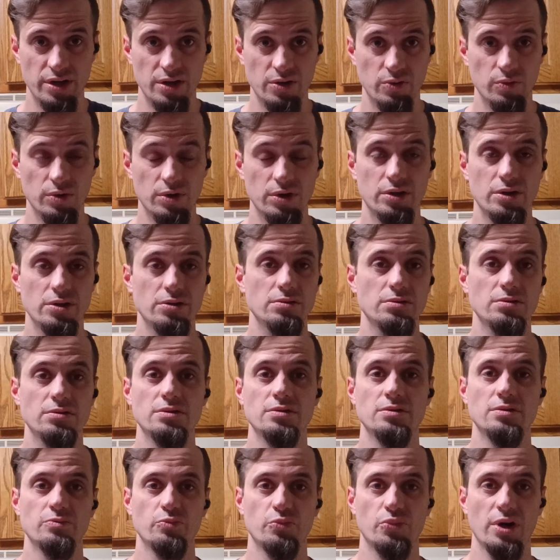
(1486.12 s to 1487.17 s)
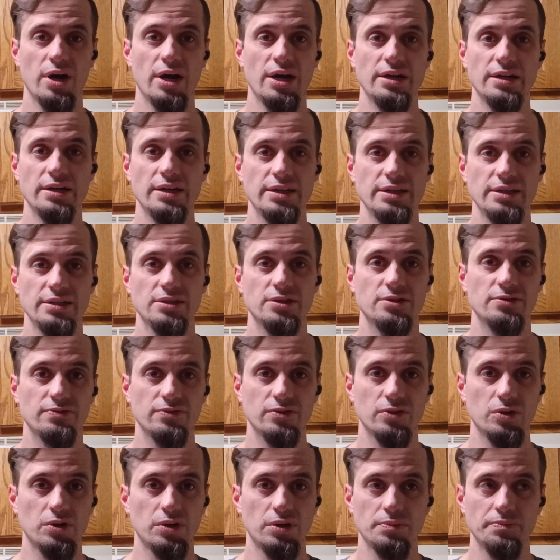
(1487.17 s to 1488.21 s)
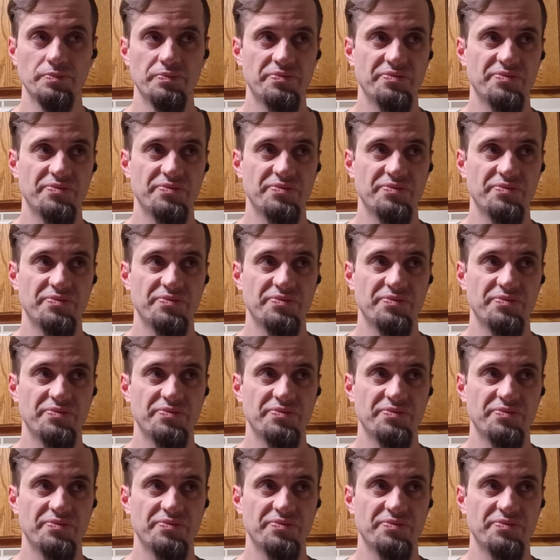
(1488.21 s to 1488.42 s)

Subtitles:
at work who's brined his for